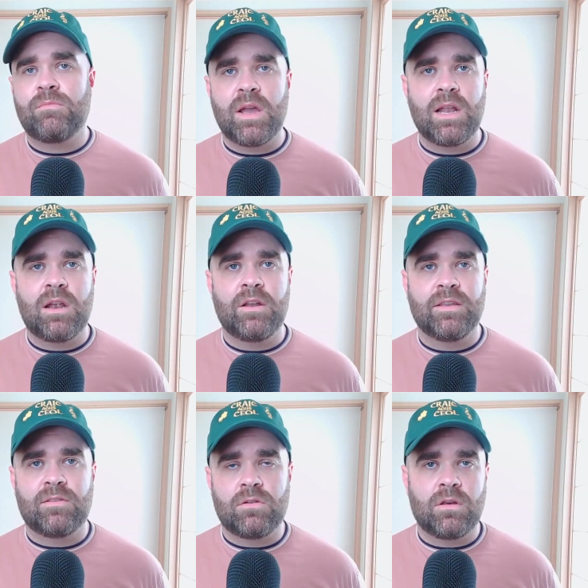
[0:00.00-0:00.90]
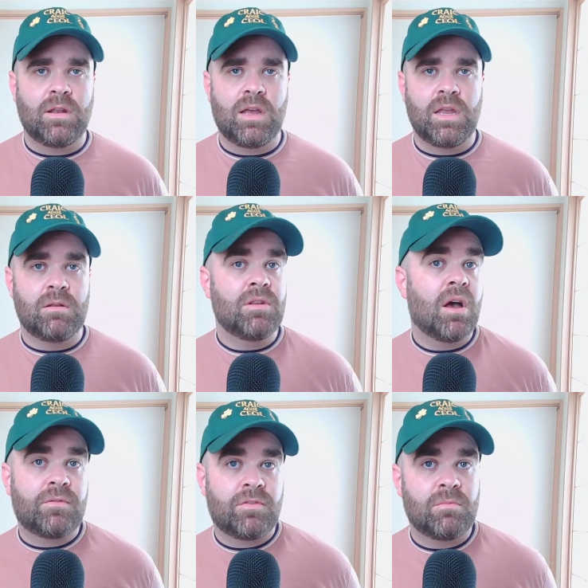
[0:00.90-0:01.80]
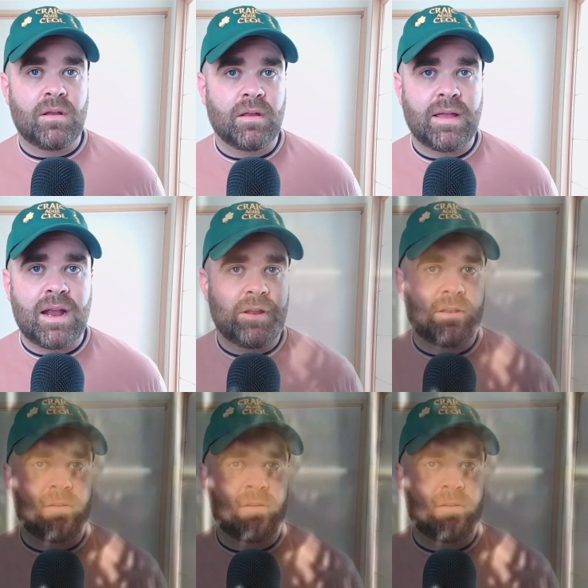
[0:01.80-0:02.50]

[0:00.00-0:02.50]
my learning is done online, not from a character